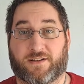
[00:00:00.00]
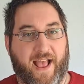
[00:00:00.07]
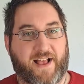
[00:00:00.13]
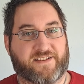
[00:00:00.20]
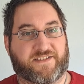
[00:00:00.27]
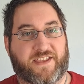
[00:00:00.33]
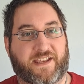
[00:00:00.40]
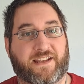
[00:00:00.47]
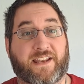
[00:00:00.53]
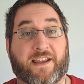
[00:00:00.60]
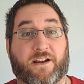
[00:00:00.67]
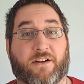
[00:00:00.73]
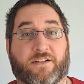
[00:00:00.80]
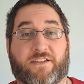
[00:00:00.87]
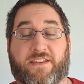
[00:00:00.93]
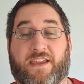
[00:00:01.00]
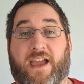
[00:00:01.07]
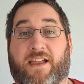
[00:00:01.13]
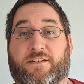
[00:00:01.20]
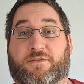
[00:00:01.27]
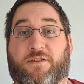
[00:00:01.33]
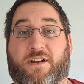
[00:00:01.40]
As they neared the
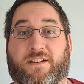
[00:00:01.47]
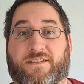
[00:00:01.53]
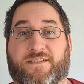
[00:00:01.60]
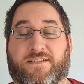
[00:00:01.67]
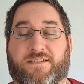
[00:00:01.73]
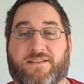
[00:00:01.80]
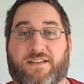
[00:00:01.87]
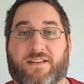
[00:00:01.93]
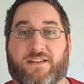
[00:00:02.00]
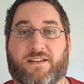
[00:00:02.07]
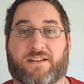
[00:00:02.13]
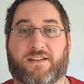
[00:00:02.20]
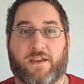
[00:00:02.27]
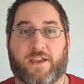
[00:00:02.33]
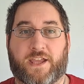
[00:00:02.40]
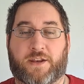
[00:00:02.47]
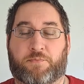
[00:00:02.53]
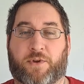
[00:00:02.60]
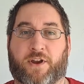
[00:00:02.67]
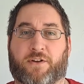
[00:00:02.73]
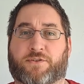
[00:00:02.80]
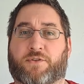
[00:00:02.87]
entrance, it
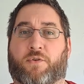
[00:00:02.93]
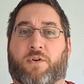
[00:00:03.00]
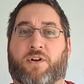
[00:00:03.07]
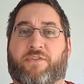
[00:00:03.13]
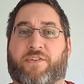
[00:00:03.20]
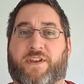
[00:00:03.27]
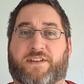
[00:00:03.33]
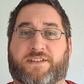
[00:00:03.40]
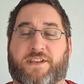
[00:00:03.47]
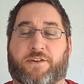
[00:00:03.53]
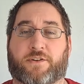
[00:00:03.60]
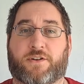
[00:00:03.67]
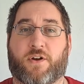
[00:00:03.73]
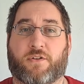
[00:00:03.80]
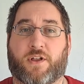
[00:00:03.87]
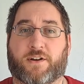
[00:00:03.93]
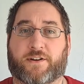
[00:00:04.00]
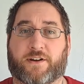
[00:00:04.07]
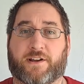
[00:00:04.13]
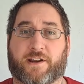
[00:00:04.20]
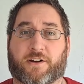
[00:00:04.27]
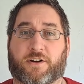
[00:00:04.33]
appeared to Orpheus he could no
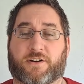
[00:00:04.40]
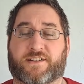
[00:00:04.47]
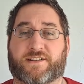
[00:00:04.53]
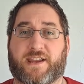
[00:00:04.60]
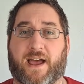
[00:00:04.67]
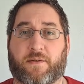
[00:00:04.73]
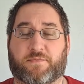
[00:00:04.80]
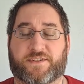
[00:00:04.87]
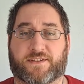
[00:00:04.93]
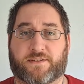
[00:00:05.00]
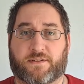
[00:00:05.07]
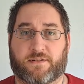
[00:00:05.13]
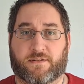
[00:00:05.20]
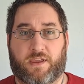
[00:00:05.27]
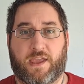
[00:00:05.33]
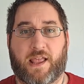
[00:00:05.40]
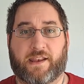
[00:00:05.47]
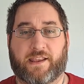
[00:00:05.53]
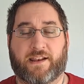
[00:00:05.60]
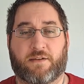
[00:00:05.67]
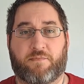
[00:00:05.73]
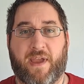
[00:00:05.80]
longer hear her steps.
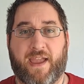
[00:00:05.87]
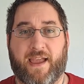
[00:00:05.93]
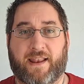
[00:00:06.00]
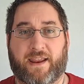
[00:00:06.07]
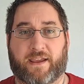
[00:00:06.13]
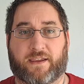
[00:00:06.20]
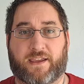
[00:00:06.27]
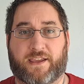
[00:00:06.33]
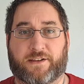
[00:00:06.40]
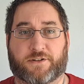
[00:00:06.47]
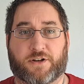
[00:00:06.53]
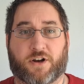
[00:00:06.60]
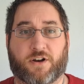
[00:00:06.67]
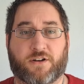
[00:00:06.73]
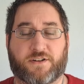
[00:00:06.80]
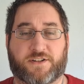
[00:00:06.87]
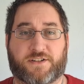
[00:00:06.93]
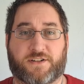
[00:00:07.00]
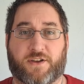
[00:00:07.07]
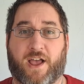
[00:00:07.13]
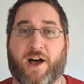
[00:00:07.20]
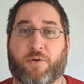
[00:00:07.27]
And in a panic, he turned
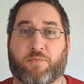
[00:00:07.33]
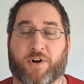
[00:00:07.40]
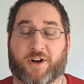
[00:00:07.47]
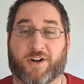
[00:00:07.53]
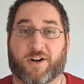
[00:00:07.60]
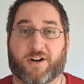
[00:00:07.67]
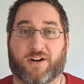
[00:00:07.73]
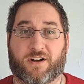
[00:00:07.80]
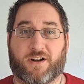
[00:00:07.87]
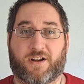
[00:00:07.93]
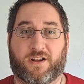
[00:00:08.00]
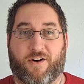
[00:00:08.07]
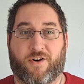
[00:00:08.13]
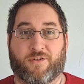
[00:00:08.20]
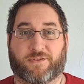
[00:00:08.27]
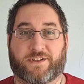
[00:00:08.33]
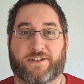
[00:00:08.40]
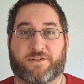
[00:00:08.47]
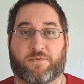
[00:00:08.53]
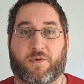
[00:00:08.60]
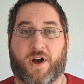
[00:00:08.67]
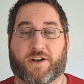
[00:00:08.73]
to help her, only
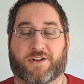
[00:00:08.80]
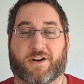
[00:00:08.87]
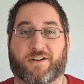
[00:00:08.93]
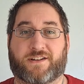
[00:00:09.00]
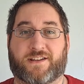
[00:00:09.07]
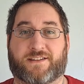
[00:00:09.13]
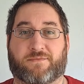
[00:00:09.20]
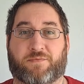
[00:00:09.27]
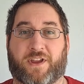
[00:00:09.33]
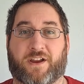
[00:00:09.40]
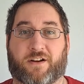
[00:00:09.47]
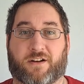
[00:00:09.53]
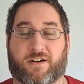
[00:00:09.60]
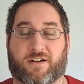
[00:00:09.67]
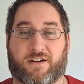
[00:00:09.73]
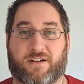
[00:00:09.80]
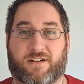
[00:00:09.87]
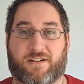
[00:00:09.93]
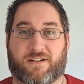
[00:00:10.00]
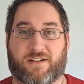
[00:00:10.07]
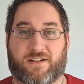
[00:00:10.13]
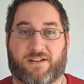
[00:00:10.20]
to watch her disappear
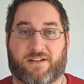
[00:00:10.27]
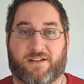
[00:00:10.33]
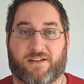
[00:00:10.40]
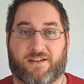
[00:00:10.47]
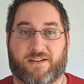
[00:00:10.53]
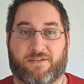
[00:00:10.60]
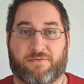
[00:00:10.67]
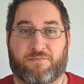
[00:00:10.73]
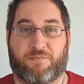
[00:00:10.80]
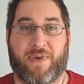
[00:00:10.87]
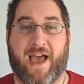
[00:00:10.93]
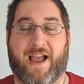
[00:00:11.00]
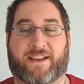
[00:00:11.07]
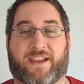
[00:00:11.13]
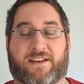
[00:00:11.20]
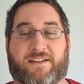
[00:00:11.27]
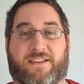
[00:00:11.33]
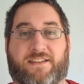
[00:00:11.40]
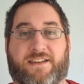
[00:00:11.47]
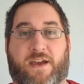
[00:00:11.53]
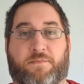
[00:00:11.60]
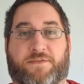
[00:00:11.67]
back into
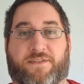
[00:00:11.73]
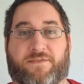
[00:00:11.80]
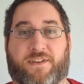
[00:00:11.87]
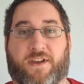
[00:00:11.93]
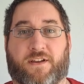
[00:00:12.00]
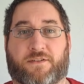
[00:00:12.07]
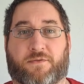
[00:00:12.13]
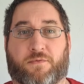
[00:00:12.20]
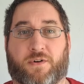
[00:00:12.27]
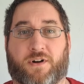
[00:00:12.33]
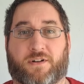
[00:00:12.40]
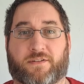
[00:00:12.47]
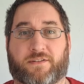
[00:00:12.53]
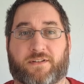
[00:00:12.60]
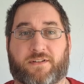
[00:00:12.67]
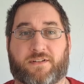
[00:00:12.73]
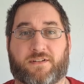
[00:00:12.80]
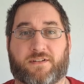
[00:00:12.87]
the depths of the underworld.